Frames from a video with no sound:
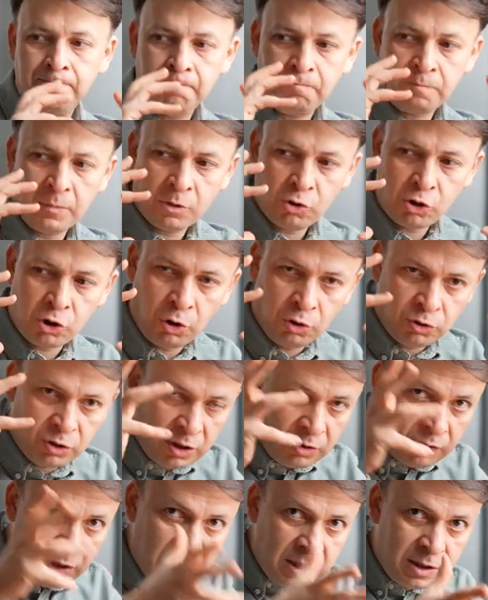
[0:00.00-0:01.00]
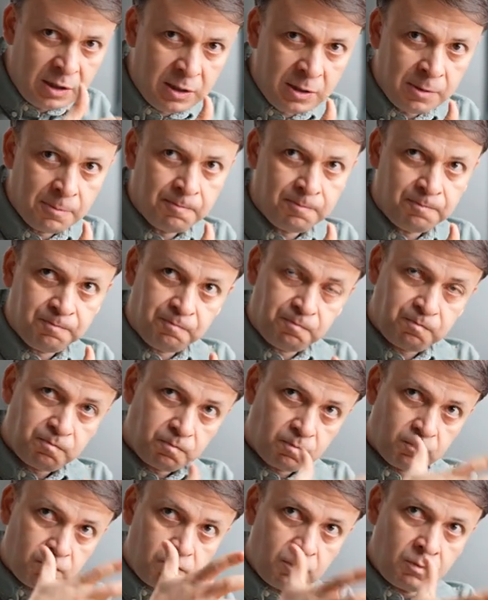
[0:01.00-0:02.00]
So there is,
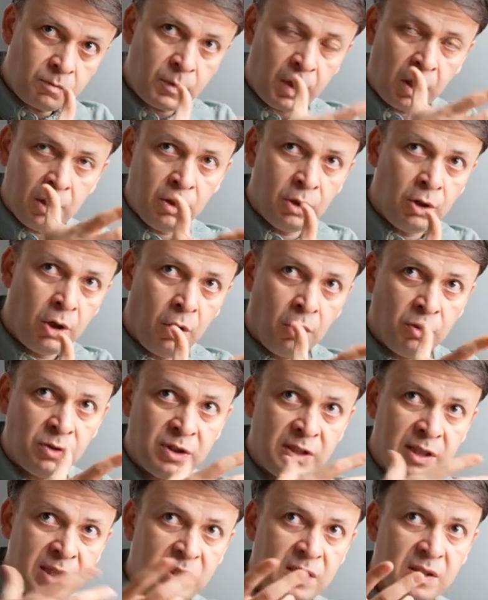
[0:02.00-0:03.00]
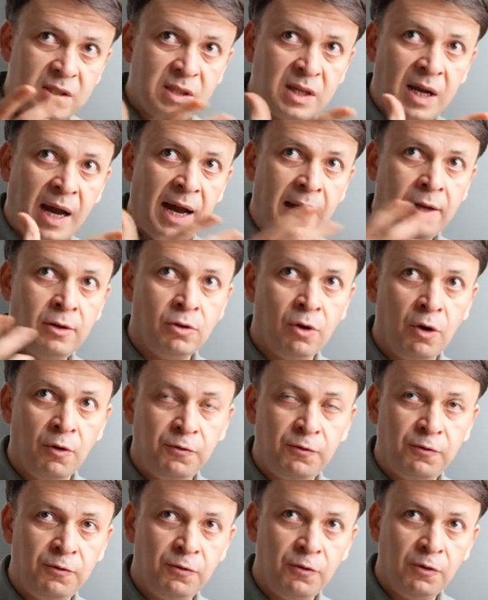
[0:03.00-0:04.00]
you know, this kind of
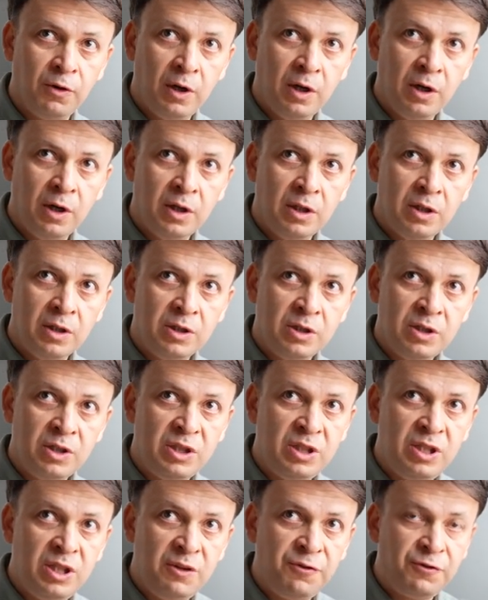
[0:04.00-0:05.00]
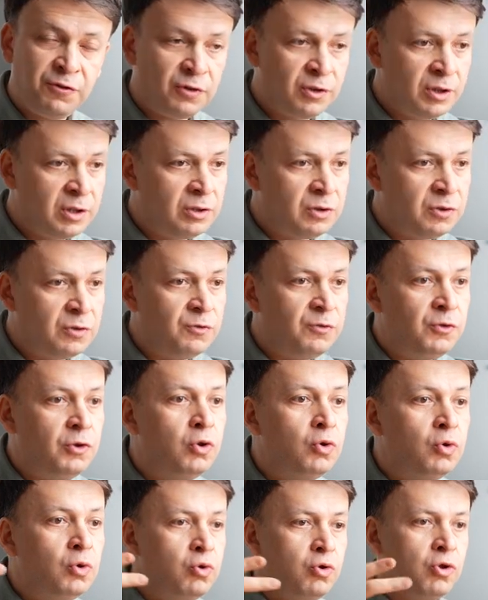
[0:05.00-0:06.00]
different
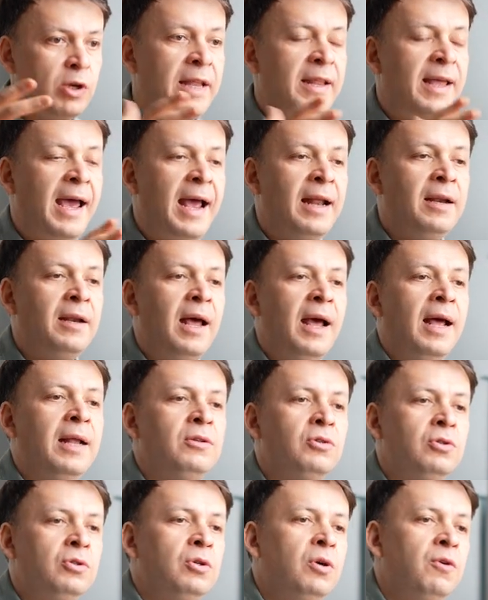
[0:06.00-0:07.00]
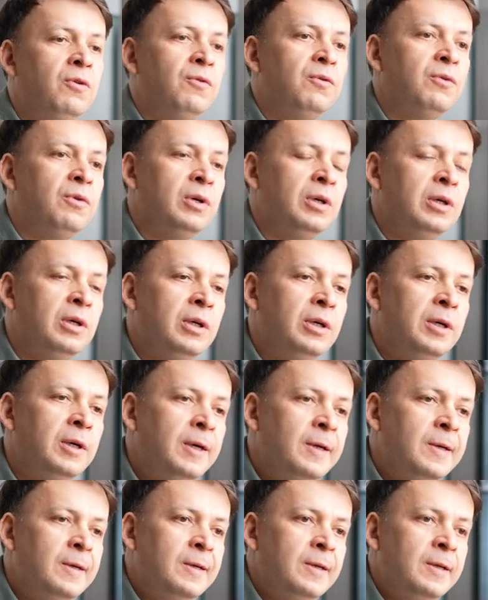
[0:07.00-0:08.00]
views, and you know,
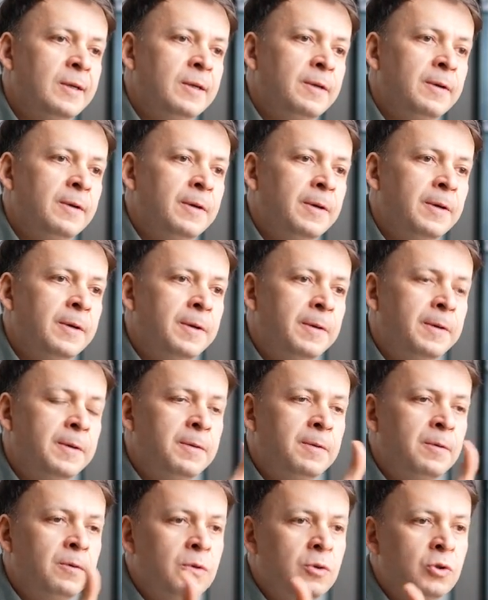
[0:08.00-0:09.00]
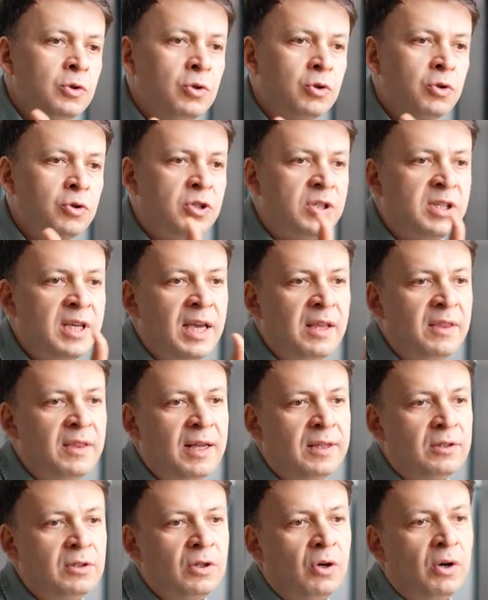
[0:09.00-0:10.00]
you could say
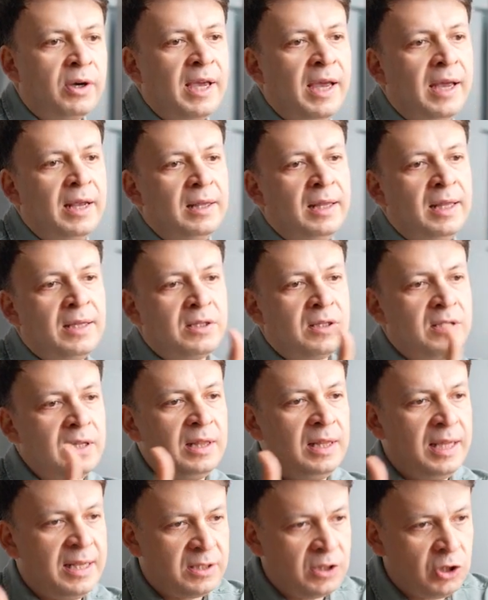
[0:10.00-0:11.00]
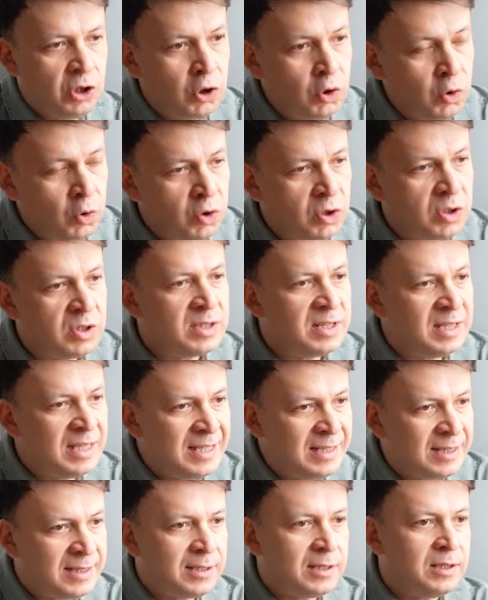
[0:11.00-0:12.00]
that, okay, let's use
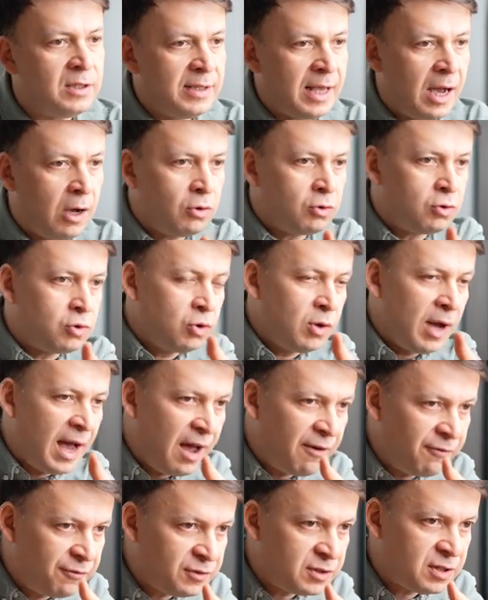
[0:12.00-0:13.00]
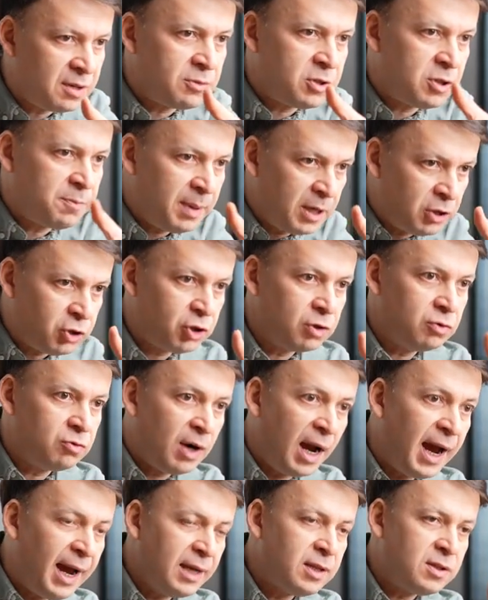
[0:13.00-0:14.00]
this now to have some special
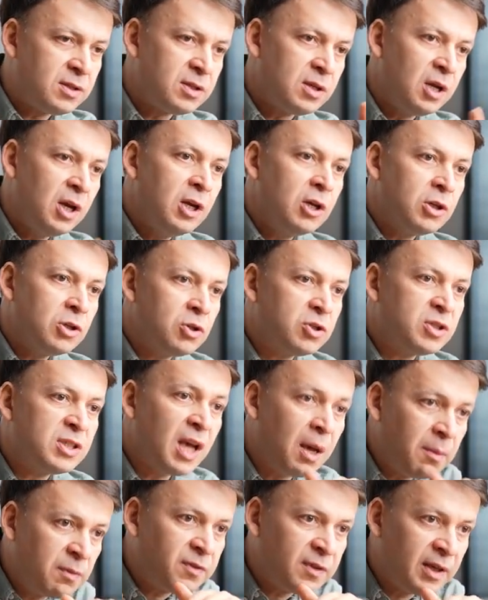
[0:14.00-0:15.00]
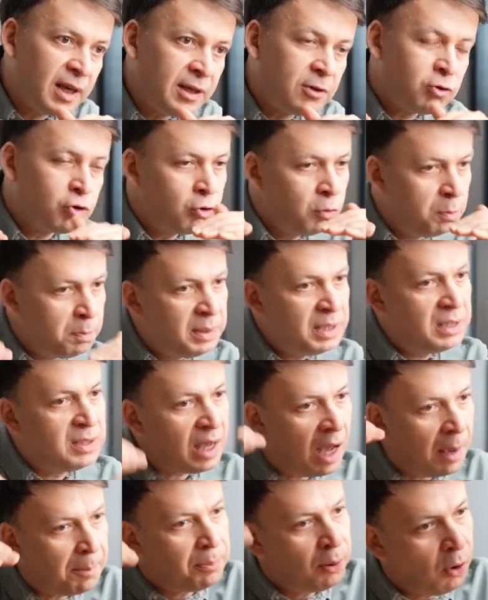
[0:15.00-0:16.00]
rights, so something to build
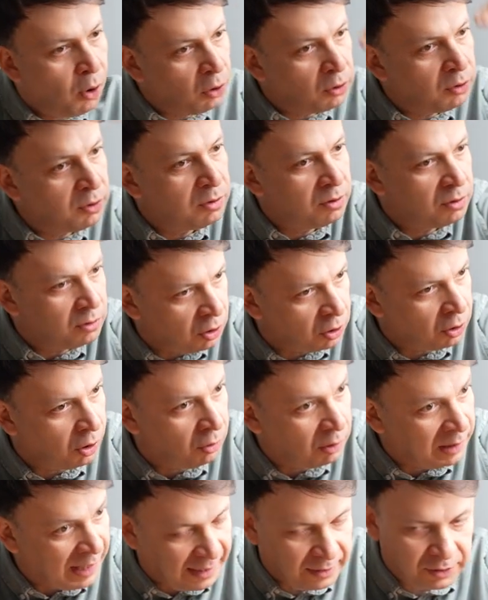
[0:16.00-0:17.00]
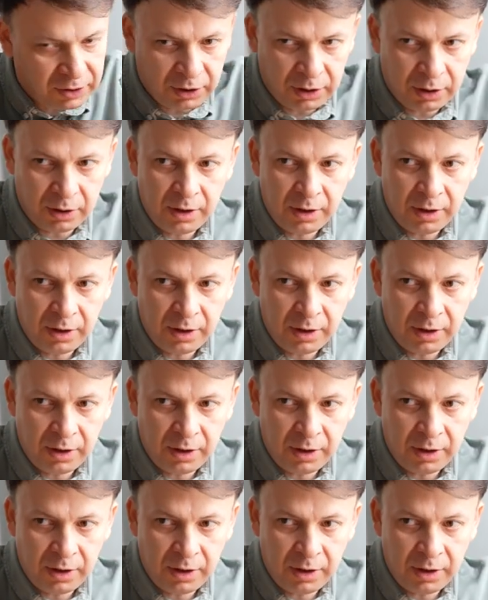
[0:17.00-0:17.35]
upon, you know, later.